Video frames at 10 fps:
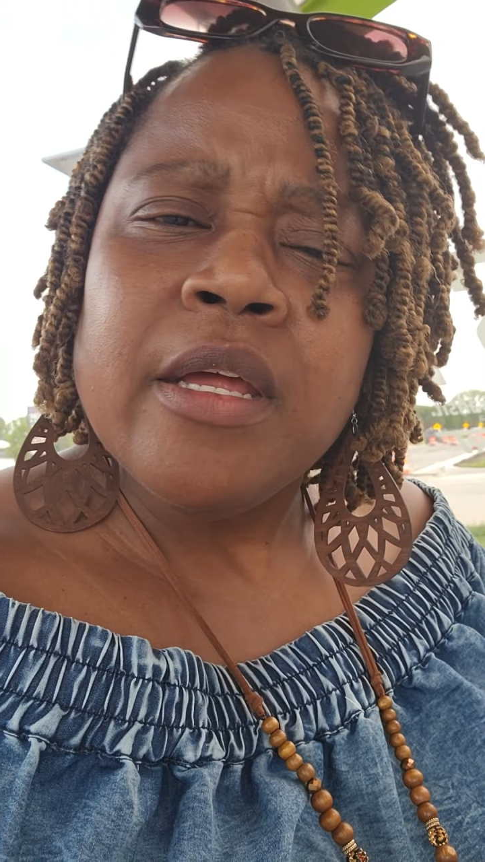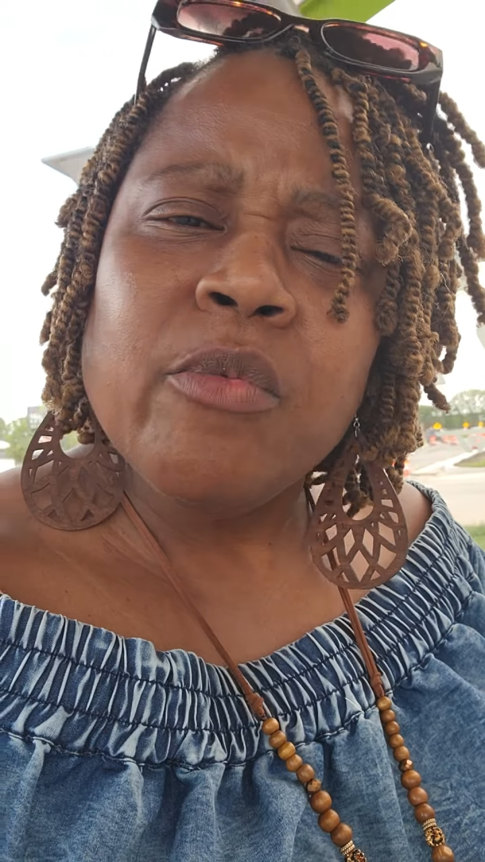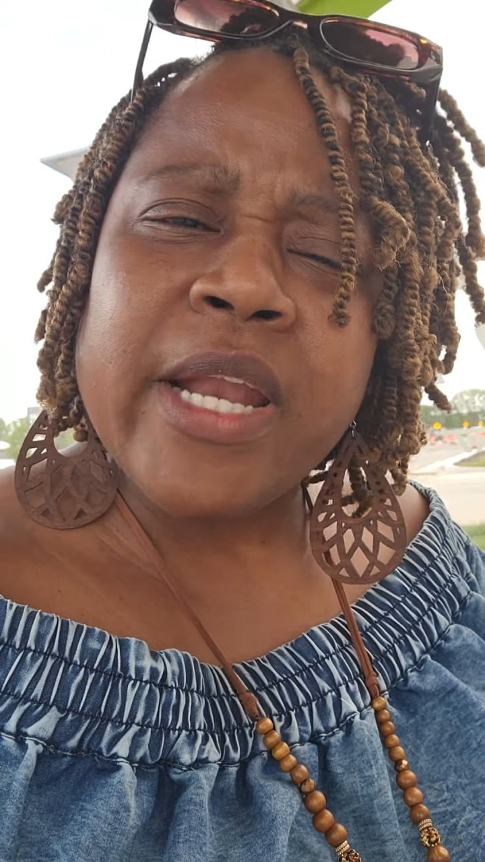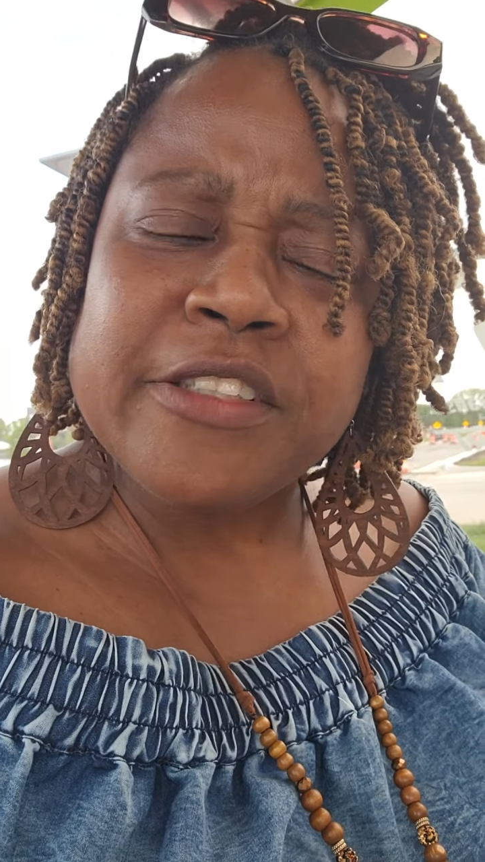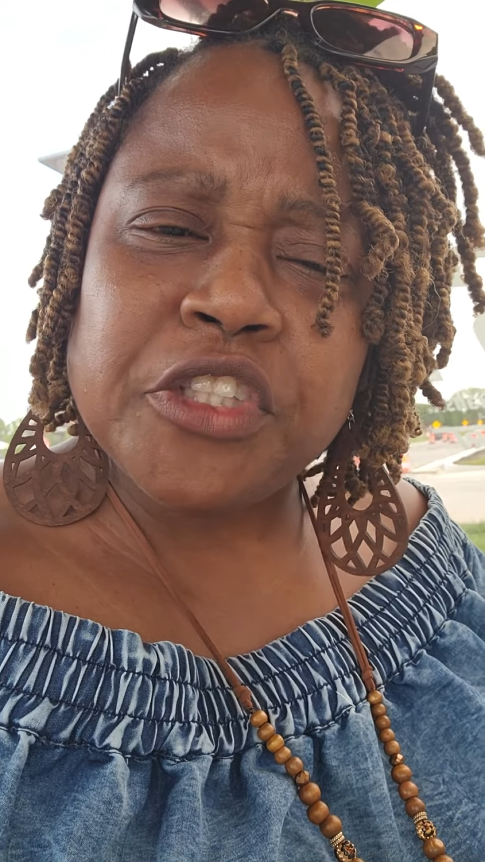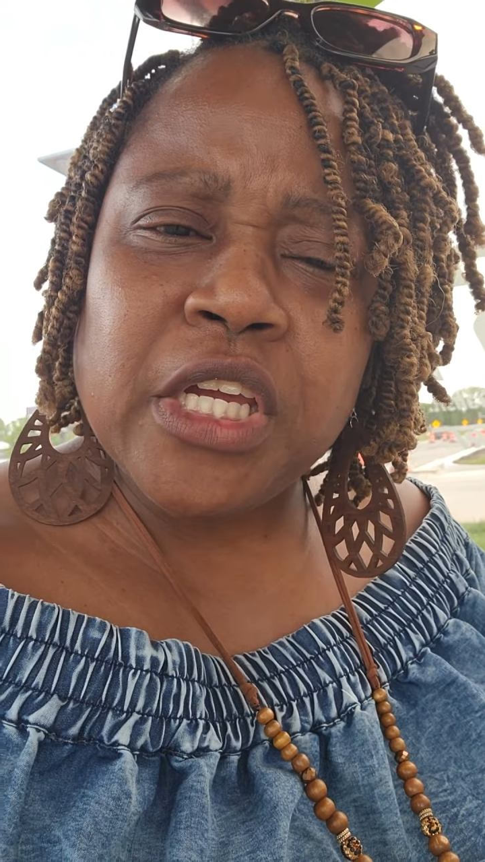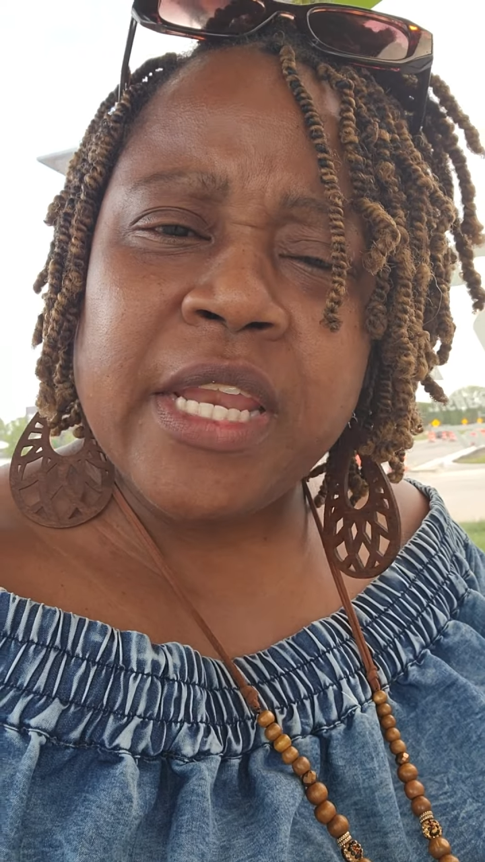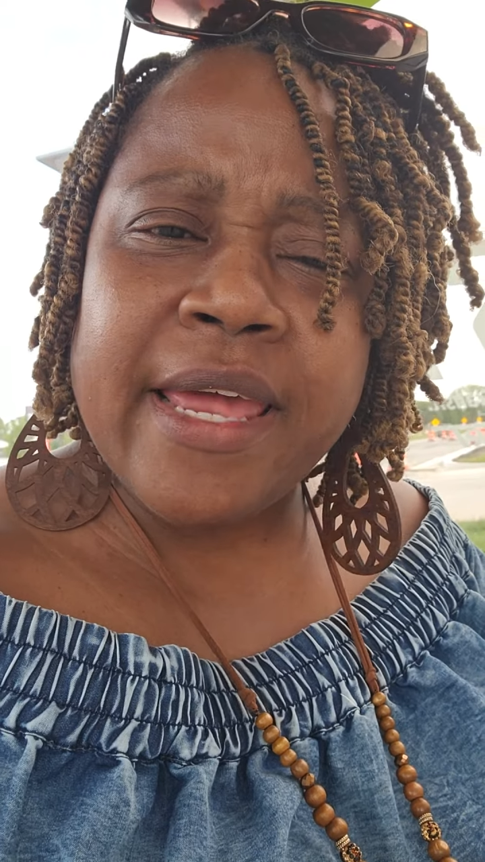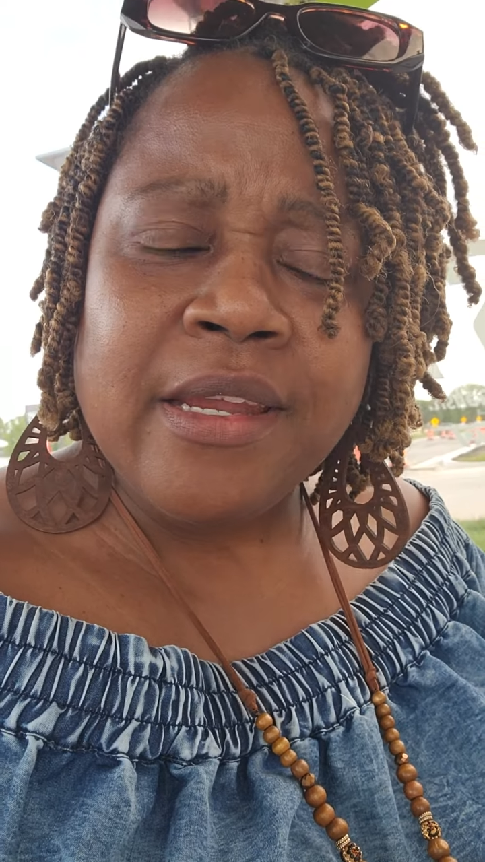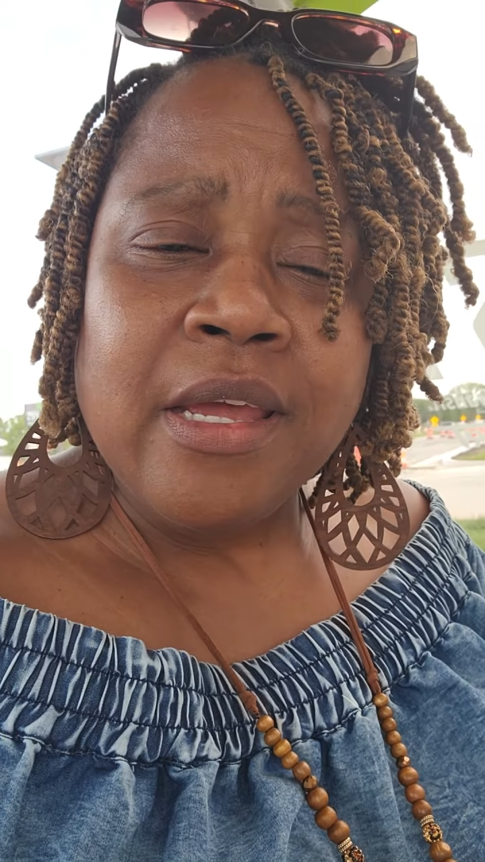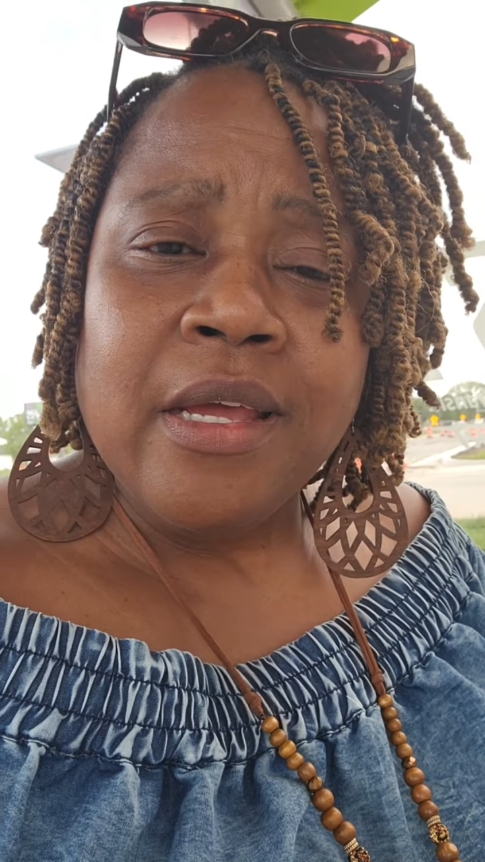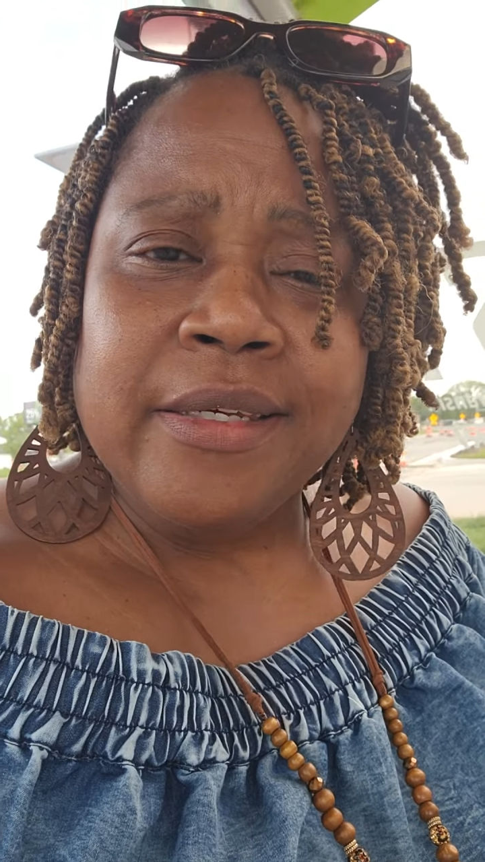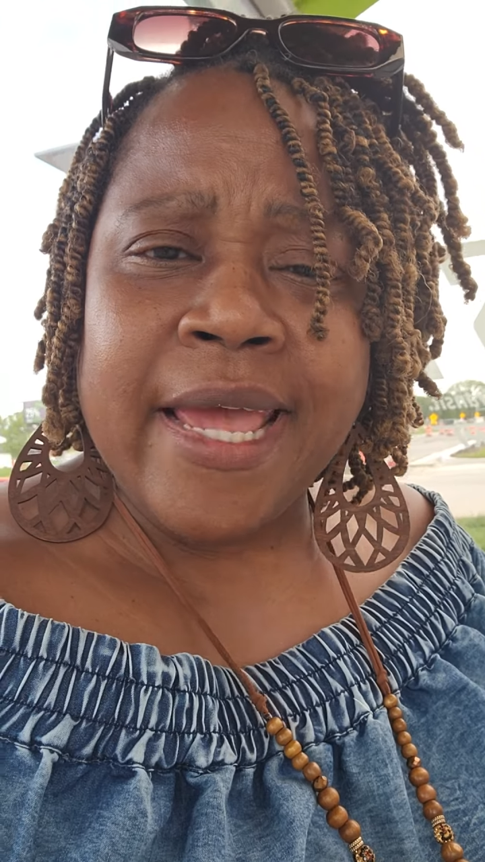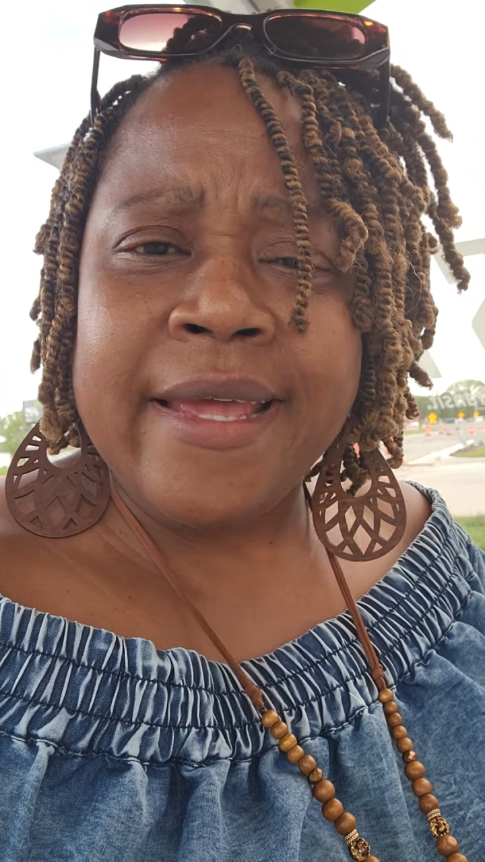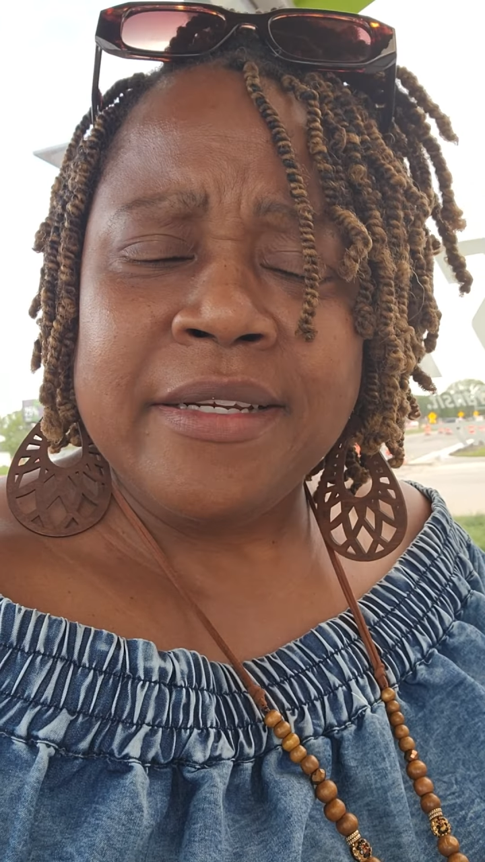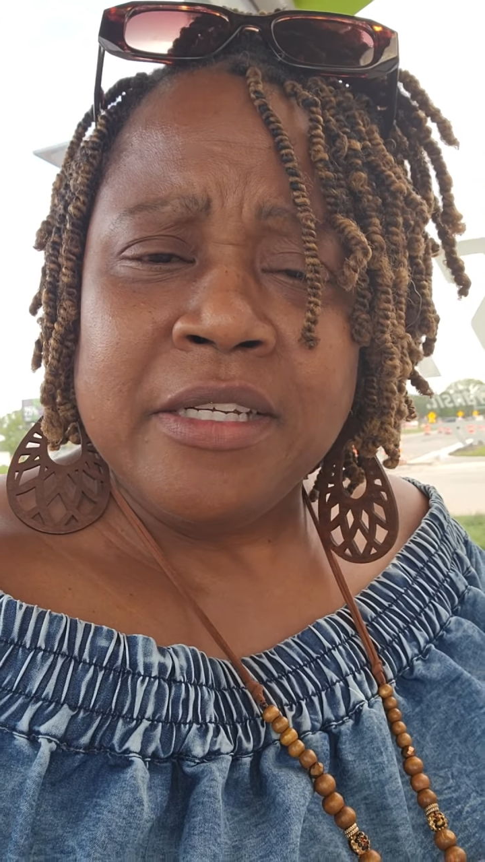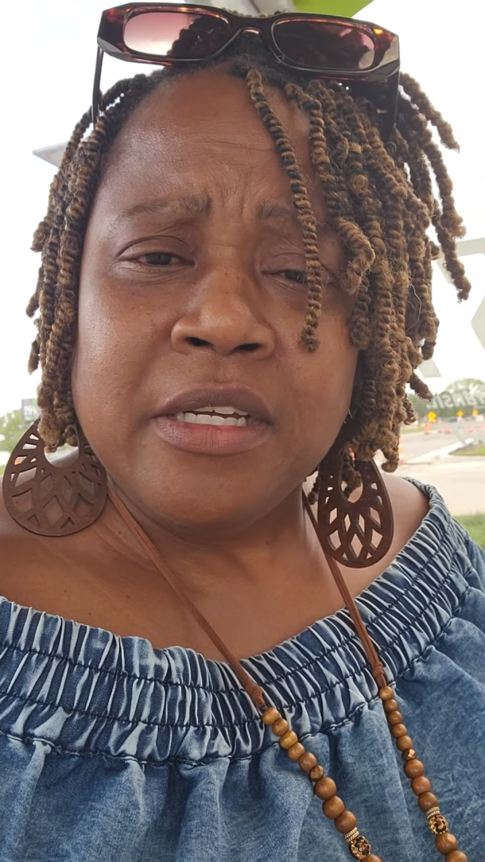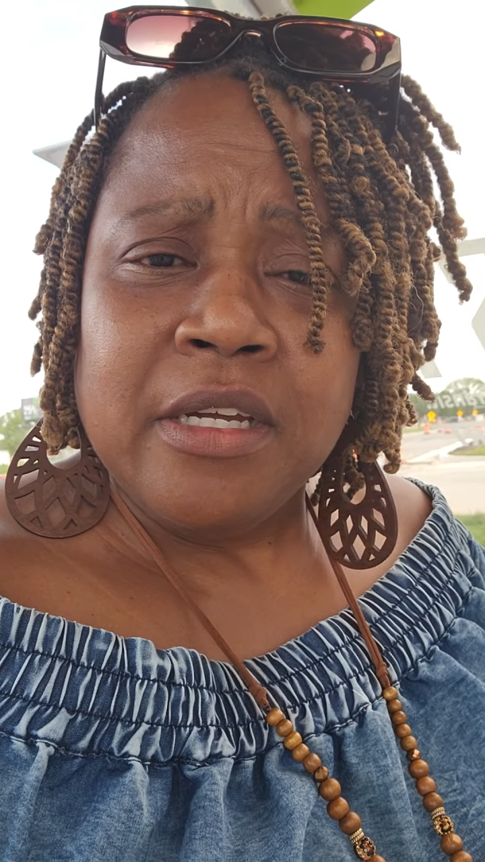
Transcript: When I seen that, that